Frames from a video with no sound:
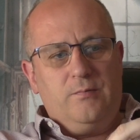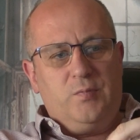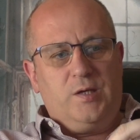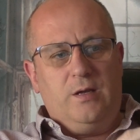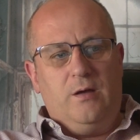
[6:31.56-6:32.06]

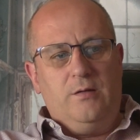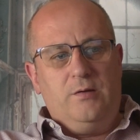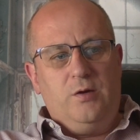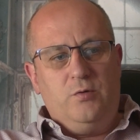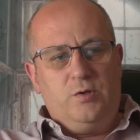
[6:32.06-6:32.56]
Sit
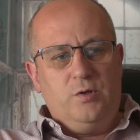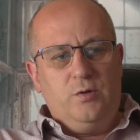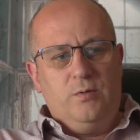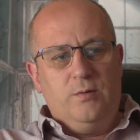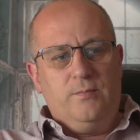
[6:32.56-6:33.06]
on
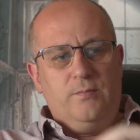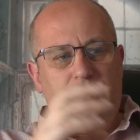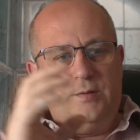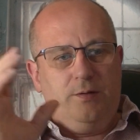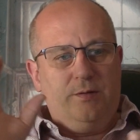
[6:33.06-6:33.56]
YouTube,
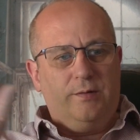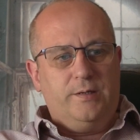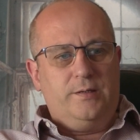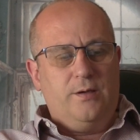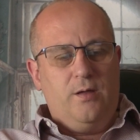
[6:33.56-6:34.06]

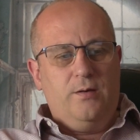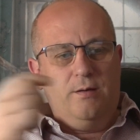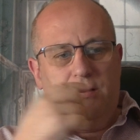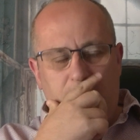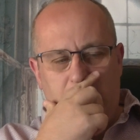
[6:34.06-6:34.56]
sit
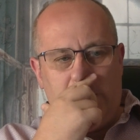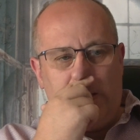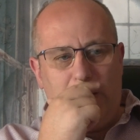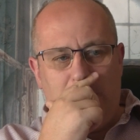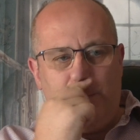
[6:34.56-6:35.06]
on
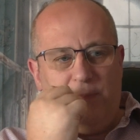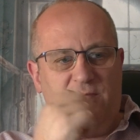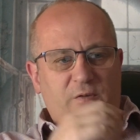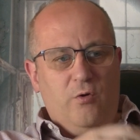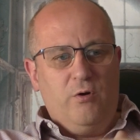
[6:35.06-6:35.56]
um,
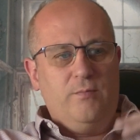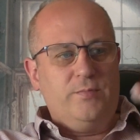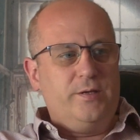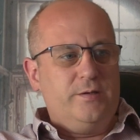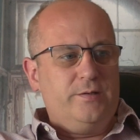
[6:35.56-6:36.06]

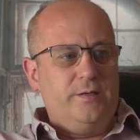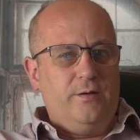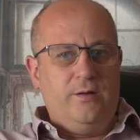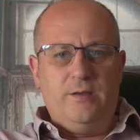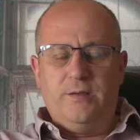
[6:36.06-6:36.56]
forums, sit
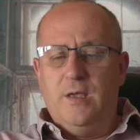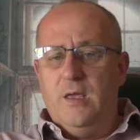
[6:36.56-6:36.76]
on this.